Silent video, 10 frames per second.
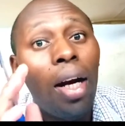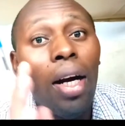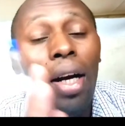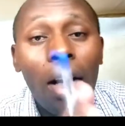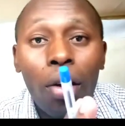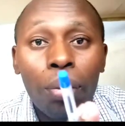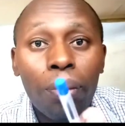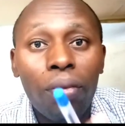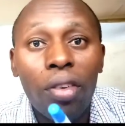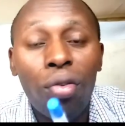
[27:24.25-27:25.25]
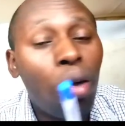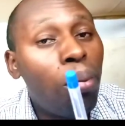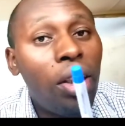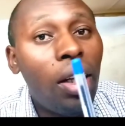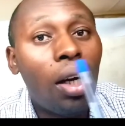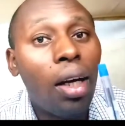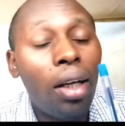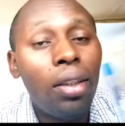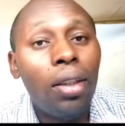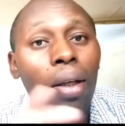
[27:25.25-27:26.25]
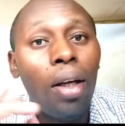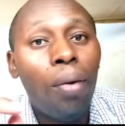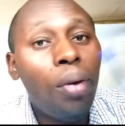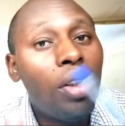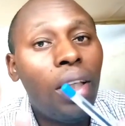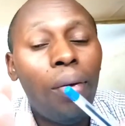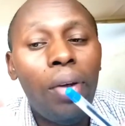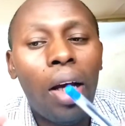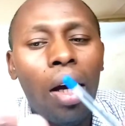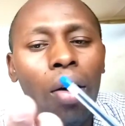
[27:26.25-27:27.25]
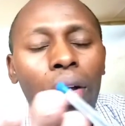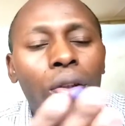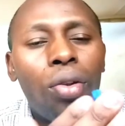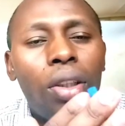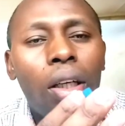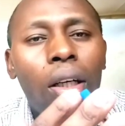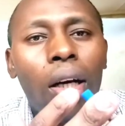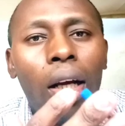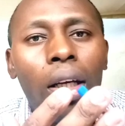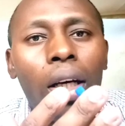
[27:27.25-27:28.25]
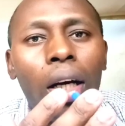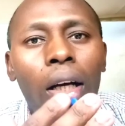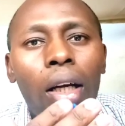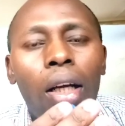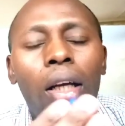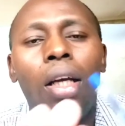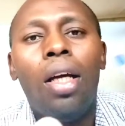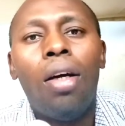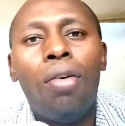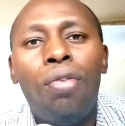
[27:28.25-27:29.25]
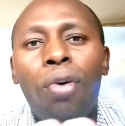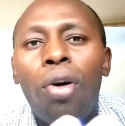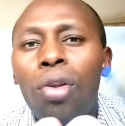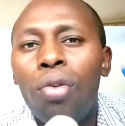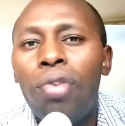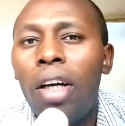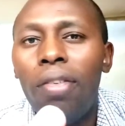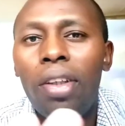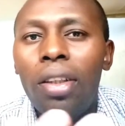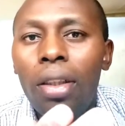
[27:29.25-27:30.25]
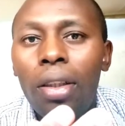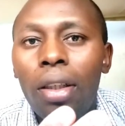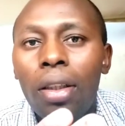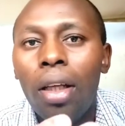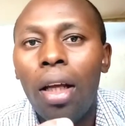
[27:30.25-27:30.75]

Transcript: Now from here, guys, we say we are going to check like 4 to 5 diseases.